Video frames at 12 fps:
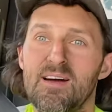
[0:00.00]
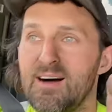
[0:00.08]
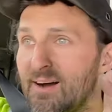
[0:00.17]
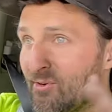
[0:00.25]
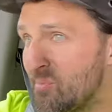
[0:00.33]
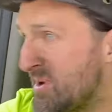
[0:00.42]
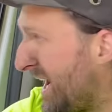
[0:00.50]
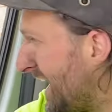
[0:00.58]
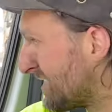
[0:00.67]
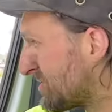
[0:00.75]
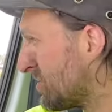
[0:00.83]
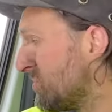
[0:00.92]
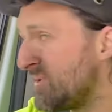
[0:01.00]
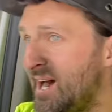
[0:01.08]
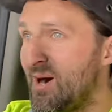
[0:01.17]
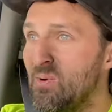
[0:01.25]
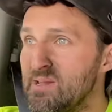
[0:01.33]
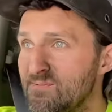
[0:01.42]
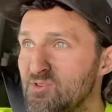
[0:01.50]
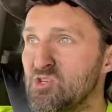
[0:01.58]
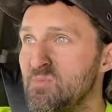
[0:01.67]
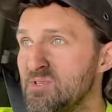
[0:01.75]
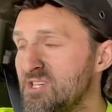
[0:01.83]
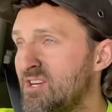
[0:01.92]
I've got my eyes open now waiting for
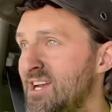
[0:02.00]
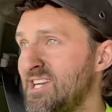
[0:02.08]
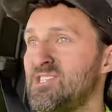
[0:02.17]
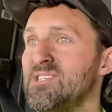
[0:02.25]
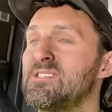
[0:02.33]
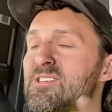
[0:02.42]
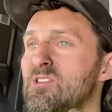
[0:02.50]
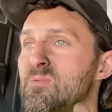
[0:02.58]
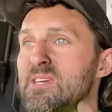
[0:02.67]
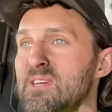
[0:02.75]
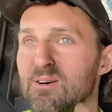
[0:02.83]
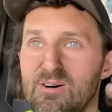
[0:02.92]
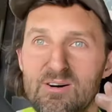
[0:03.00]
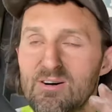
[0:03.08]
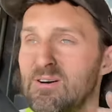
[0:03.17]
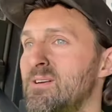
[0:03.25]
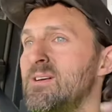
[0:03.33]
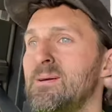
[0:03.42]
someone to crash into me or